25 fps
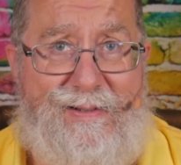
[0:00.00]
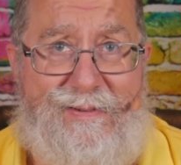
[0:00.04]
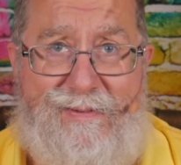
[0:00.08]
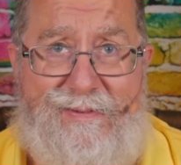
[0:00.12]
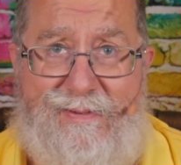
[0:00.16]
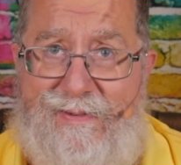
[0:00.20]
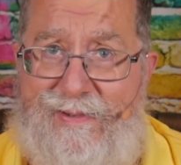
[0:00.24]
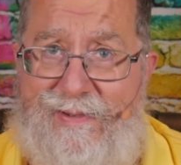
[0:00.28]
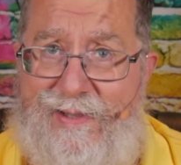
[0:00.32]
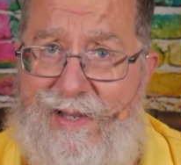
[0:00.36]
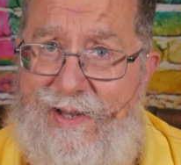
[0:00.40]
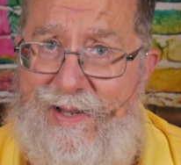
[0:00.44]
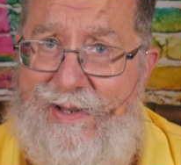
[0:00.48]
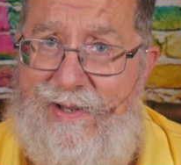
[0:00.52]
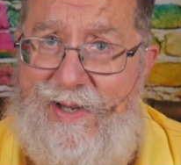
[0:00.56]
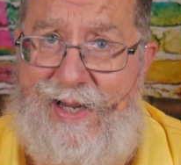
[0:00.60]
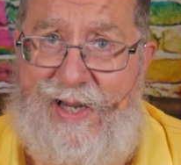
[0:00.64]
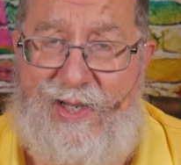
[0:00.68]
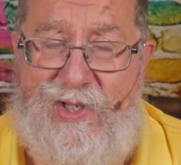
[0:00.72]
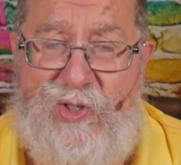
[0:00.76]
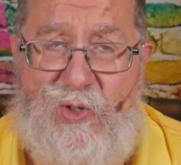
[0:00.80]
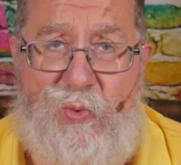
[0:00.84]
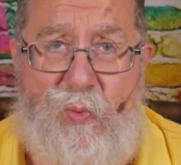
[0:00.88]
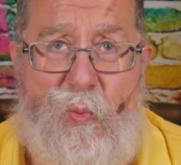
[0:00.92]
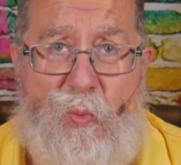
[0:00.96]
then
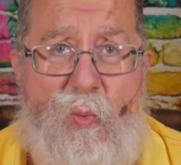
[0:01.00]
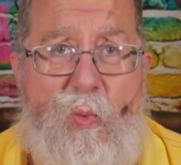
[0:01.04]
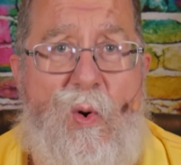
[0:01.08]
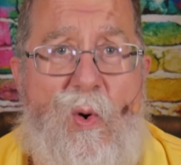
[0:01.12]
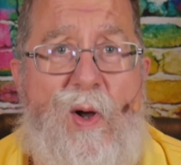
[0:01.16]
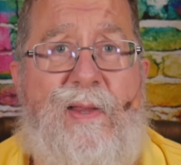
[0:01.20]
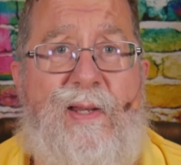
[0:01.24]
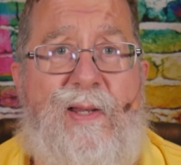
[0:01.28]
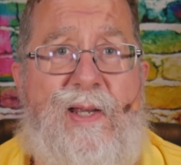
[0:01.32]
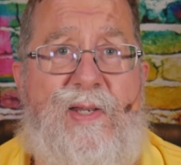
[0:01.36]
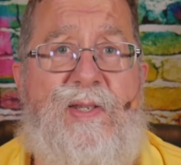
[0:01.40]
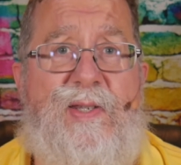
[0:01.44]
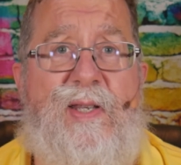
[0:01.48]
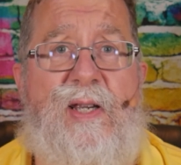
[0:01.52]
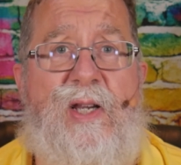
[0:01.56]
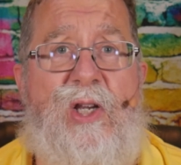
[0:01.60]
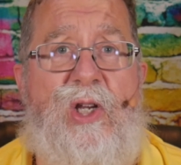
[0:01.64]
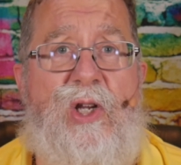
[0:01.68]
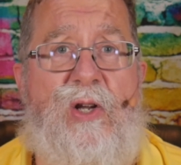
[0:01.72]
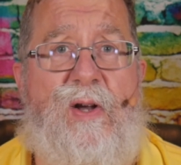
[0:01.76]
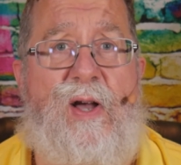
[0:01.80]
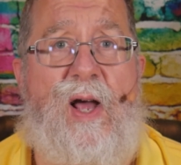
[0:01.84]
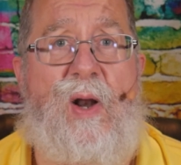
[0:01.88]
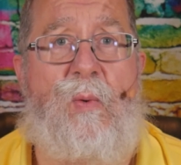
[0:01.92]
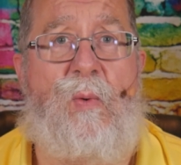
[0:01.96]
it's one less thing
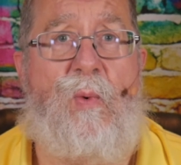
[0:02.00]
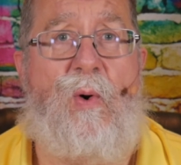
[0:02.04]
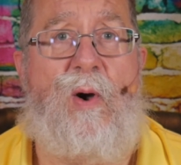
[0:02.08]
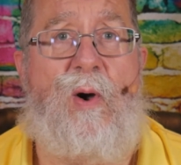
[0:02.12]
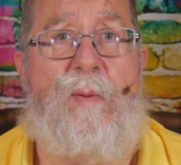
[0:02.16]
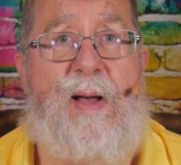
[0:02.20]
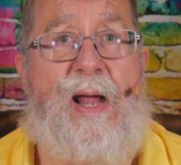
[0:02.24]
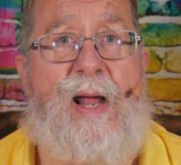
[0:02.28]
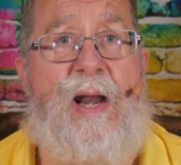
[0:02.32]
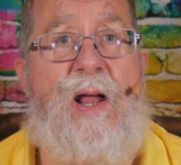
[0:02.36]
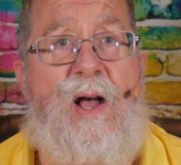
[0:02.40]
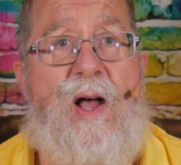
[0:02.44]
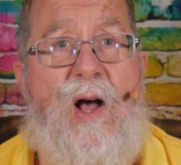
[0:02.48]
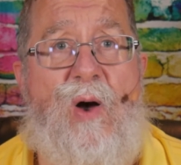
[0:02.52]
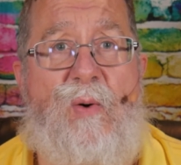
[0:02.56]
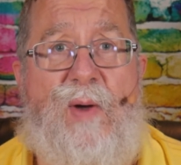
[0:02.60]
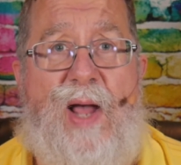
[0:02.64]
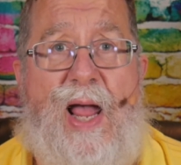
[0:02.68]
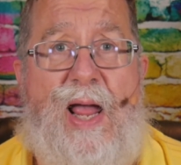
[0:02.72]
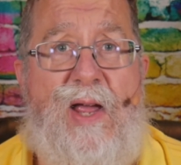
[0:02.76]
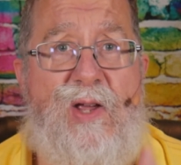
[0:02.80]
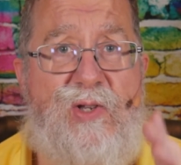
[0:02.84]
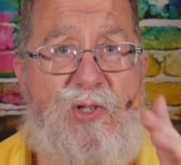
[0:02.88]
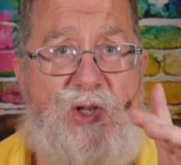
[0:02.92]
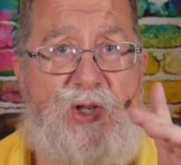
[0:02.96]
you got to worry about.
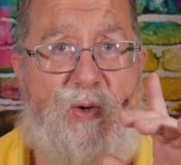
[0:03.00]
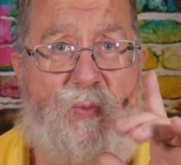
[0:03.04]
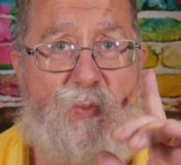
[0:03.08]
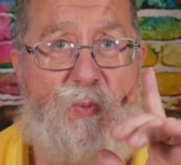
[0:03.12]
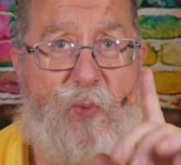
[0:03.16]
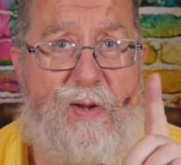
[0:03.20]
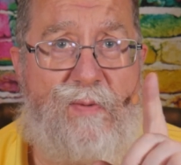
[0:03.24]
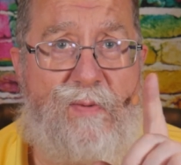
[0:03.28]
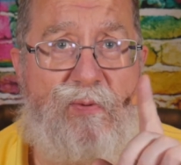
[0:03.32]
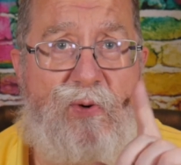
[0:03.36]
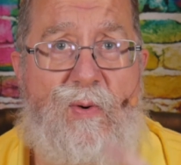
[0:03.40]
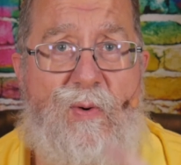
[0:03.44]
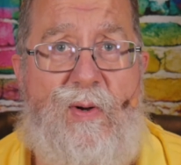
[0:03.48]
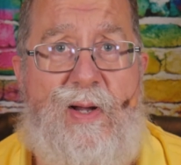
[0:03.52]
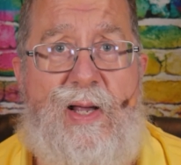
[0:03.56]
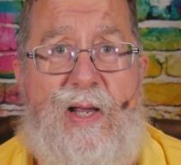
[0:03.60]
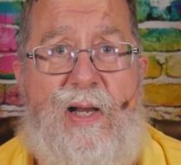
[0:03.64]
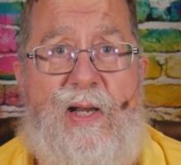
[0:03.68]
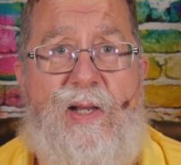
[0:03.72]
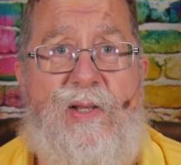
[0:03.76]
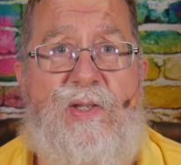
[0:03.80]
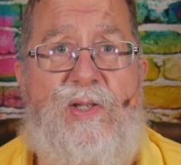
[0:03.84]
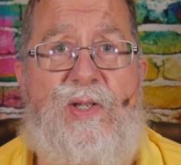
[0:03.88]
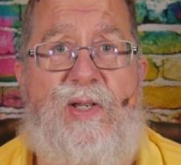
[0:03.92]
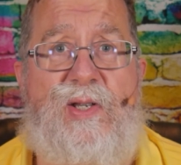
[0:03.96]
Okay, so we've
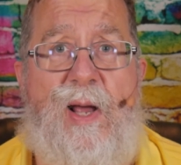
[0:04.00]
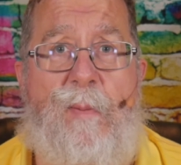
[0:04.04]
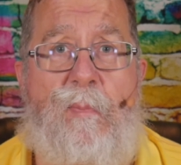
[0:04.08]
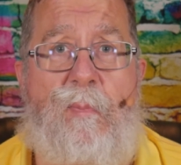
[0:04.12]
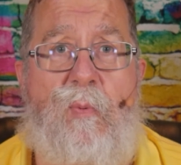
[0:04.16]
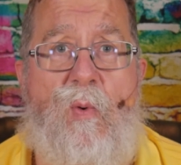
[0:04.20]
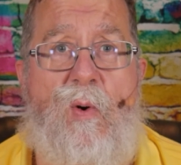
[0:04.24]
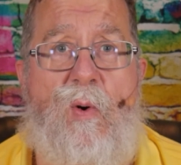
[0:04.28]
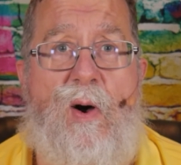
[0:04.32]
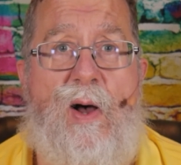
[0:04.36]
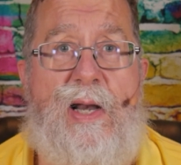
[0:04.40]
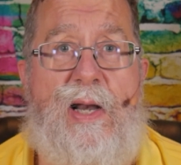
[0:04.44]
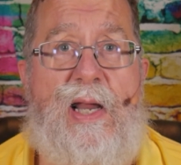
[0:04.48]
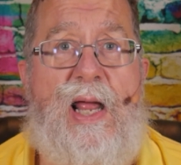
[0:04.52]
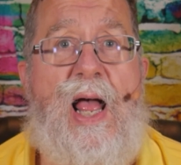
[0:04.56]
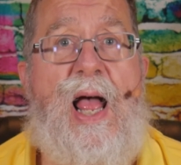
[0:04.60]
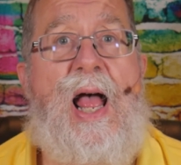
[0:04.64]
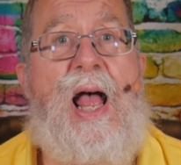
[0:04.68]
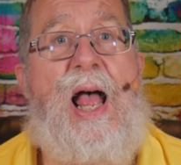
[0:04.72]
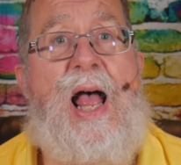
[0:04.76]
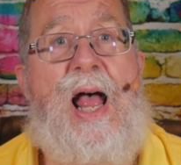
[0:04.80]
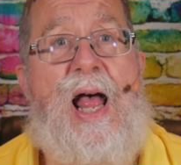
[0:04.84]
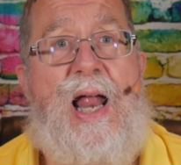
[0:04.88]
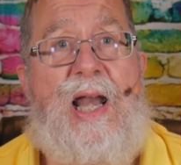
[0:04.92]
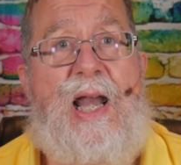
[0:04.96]
created step one.
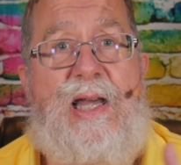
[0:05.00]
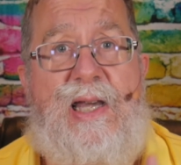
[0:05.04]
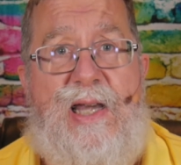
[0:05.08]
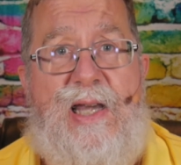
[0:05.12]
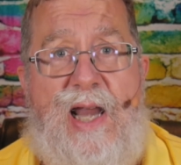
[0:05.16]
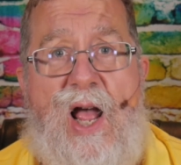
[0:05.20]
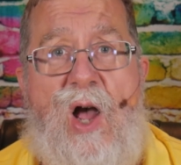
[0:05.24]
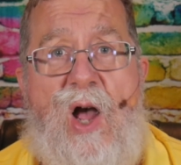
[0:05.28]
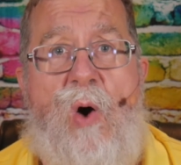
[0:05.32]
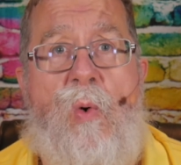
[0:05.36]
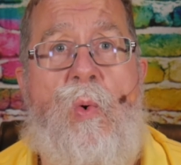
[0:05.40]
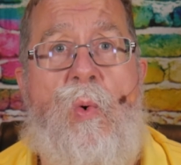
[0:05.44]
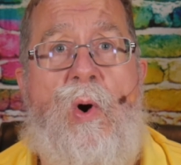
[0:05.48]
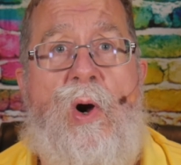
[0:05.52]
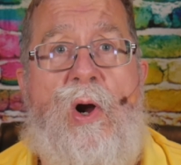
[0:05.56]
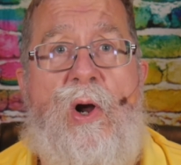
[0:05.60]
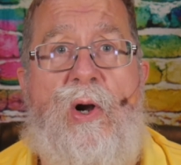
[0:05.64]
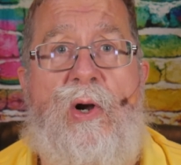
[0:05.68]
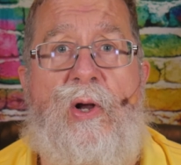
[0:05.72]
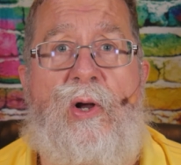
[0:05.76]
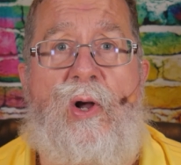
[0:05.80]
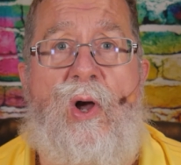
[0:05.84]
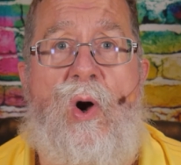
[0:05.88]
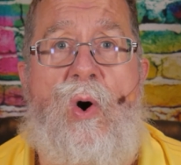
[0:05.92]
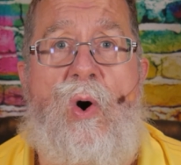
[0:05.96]
Now we're going
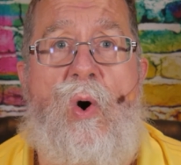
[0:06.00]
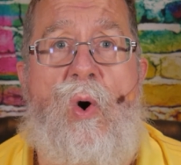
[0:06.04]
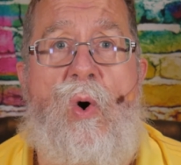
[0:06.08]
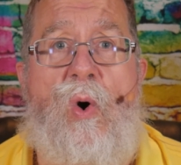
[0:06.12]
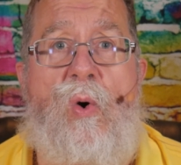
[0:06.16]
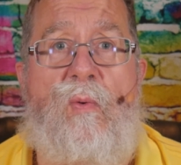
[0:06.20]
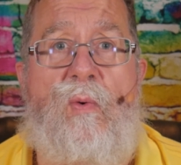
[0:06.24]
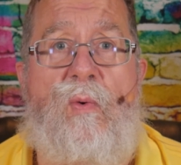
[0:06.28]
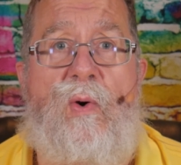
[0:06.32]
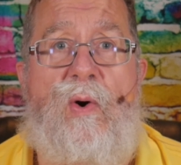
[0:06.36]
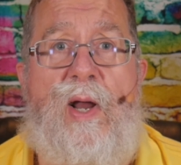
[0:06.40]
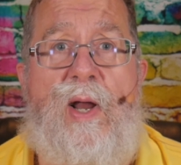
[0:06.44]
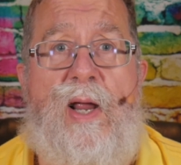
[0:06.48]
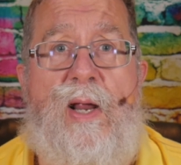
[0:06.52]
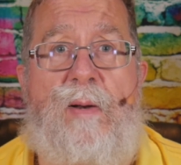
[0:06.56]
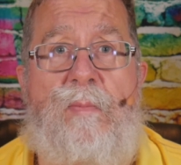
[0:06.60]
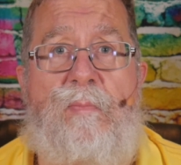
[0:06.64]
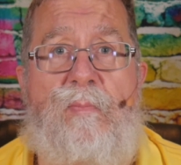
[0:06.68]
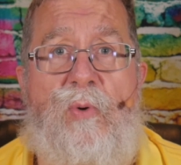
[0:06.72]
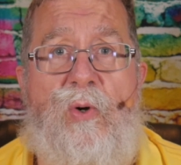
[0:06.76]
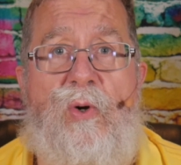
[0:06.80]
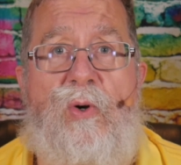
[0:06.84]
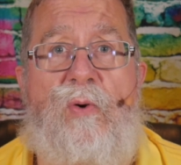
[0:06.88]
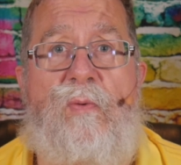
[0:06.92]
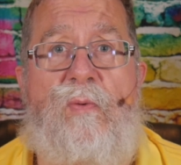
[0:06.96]
to go over and
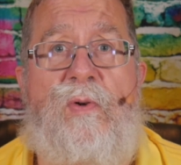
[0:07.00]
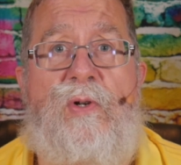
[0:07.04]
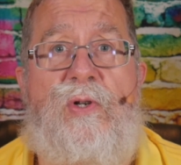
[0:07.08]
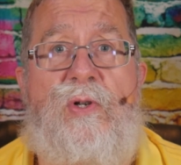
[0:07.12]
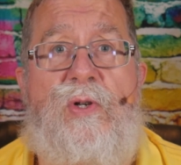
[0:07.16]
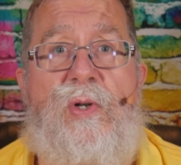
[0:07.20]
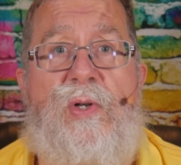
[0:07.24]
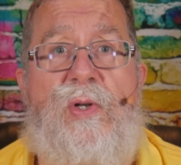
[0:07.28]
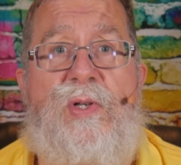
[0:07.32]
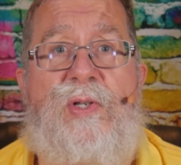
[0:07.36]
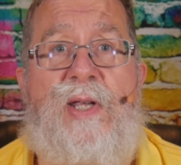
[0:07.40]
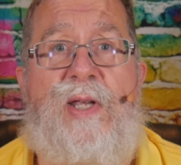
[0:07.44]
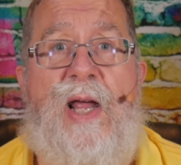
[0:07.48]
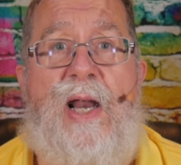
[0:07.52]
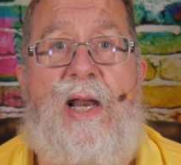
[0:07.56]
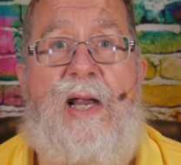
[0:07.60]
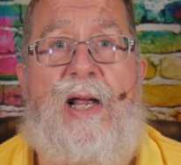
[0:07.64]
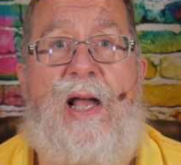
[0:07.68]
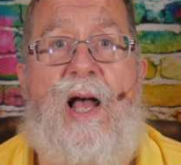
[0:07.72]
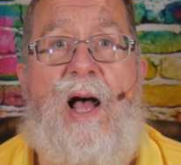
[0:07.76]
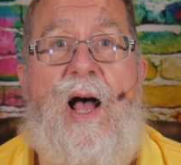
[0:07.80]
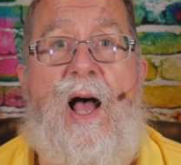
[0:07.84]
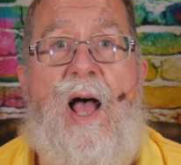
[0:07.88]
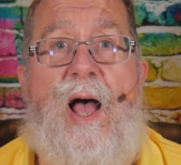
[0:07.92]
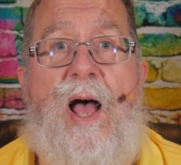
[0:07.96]
move to
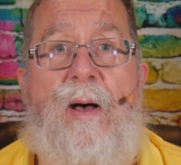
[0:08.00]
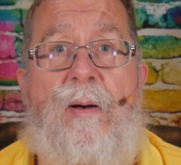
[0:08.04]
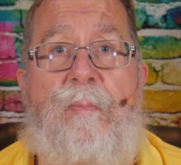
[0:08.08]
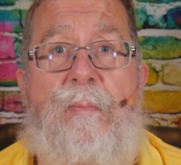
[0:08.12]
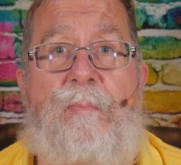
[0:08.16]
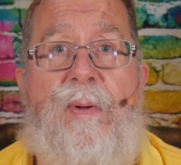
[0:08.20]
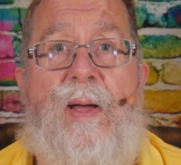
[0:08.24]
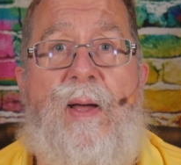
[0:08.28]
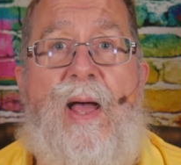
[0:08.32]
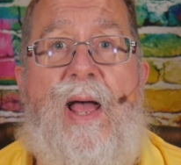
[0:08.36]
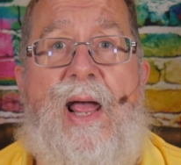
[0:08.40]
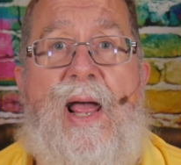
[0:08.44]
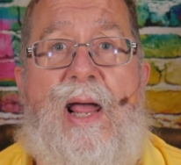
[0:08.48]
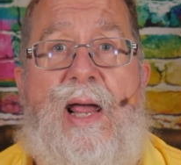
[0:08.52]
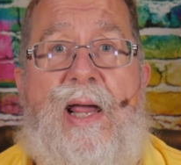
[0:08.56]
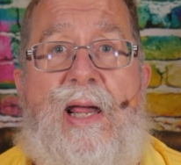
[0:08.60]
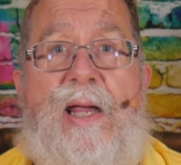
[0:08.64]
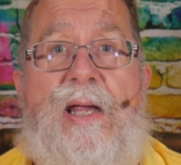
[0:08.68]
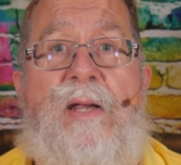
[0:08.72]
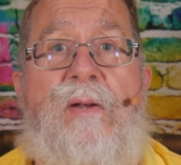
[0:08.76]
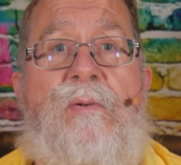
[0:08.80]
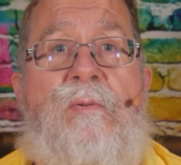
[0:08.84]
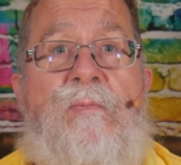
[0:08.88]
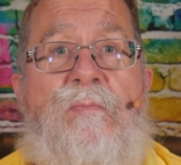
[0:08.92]
setting up a